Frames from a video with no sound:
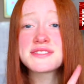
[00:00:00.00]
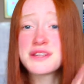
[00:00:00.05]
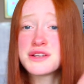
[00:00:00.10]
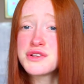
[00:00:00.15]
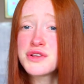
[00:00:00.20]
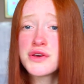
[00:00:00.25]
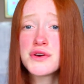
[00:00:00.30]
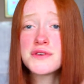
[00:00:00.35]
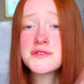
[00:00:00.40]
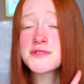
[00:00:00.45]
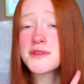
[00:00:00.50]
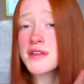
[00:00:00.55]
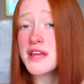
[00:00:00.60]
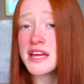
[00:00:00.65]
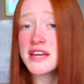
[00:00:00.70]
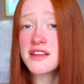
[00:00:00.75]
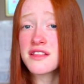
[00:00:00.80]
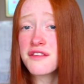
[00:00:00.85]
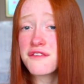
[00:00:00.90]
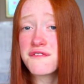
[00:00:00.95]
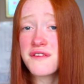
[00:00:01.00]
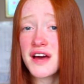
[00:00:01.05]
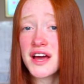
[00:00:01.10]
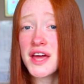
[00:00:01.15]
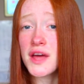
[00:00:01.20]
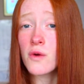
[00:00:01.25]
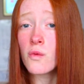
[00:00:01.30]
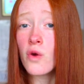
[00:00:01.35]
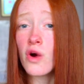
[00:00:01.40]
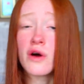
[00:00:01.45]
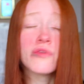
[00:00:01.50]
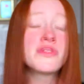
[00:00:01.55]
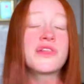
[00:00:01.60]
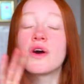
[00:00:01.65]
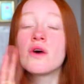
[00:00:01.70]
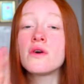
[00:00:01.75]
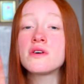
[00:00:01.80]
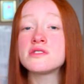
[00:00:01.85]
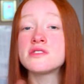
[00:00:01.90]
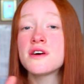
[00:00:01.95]
The News, or The End of the Fucking World.
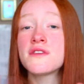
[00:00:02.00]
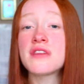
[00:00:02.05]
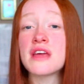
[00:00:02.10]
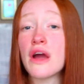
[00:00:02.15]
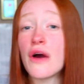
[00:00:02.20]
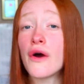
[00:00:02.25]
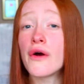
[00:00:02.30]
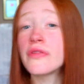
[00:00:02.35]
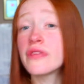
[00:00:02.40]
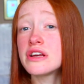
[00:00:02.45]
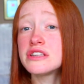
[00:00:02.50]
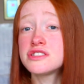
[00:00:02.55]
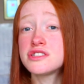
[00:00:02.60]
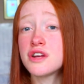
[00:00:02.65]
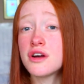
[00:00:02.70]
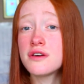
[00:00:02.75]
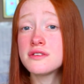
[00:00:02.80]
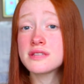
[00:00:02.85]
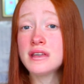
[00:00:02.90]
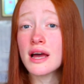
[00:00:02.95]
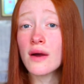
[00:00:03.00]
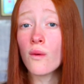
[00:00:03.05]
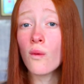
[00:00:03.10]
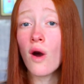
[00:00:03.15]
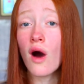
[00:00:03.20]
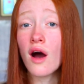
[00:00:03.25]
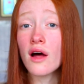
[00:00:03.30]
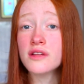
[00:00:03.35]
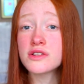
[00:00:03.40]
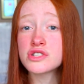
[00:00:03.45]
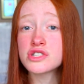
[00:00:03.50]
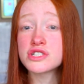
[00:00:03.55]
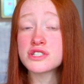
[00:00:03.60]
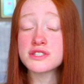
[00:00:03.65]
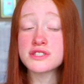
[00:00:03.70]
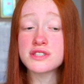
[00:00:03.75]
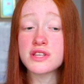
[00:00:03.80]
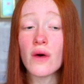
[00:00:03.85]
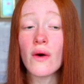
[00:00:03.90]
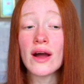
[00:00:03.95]
They're also the only shows I watch,
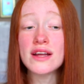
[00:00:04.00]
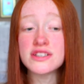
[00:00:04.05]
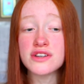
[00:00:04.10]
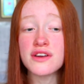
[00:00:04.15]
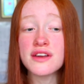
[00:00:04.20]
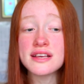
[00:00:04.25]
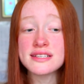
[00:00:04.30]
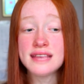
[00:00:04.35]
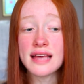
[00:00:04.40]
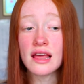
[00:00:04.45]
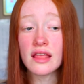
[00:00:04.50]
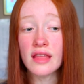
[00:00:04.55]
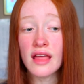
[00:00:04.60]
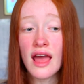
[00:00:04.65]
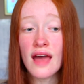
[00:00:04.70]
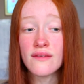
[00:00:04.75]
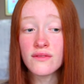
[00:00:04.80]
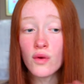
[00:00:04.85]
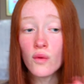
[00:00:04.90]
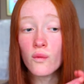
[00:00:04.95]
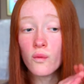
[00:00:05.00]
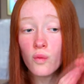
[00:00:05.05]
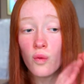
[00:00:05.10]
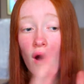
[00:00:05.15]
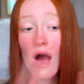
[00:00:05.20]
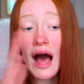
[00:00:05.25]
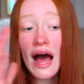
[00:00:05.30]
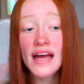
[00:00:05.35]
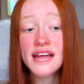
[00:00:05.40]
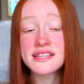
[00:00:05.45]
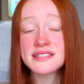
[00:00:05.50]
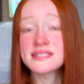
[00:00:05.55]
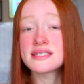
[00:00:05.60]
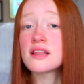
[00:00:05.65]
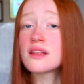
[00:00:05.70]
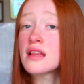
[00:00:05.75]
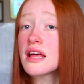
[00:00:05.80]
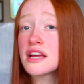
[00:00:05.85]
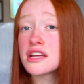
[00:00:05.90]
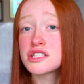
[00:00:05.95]
so I don't exactly have a wide
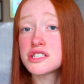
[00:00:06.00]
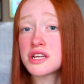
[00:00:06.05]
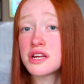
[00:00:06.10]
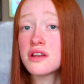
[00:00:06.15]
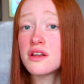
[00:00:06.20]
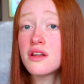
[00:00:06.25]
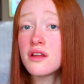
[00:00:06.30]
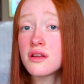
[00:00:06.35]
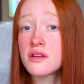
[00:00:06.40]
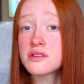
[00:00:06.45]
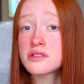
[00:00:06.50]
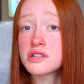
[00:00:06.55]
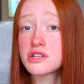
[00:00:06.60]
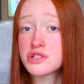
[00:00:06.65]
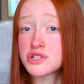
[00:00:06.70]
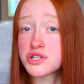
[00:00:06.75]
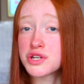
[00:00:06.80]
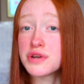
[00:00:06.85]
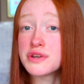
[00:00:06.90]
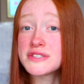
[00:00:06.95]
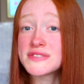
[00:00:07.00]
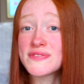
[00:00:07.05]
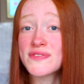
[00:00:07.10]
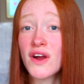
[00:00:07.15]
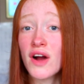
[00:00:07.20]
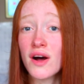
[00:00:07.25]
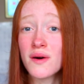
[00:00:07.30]
selection to choose from.